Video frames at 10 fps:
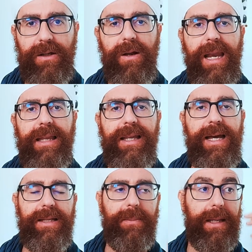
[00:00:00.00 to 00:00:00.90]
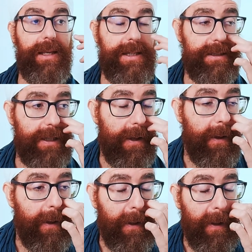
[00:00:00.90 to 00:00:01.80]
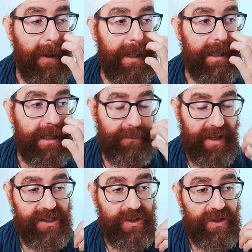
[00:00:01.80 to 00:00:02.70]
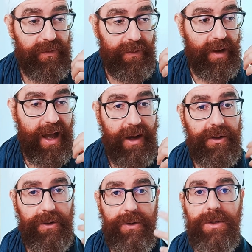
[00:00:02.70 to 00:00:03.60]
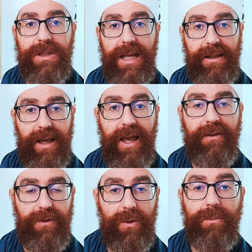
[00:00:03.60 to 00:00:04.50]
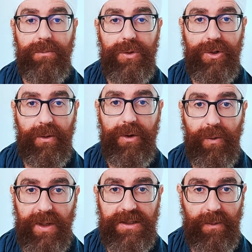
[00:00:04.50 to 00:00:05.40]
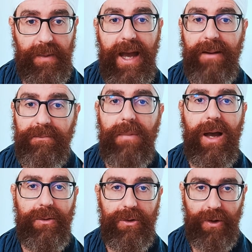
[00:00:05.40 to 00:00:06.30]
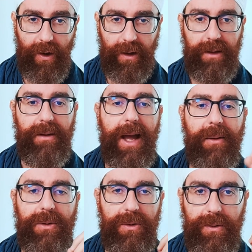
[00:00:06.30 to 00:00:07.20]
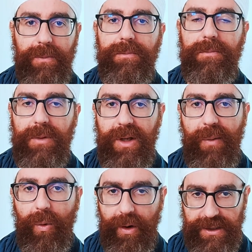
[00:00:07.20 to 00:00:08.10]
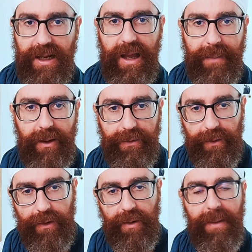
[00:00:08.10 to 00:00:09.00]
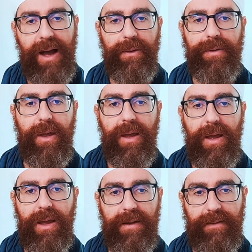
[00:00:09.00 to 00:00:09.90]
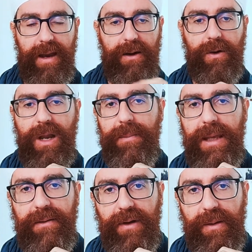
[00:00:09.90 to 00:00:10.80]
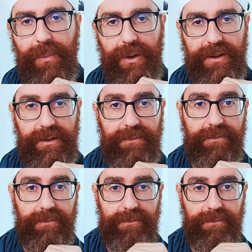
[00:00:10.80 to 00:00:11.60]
called like that? Because depends of how you use that cave, you show your wisdom, yeah? How you talk, the words that come out through your mouth, they're going to be very important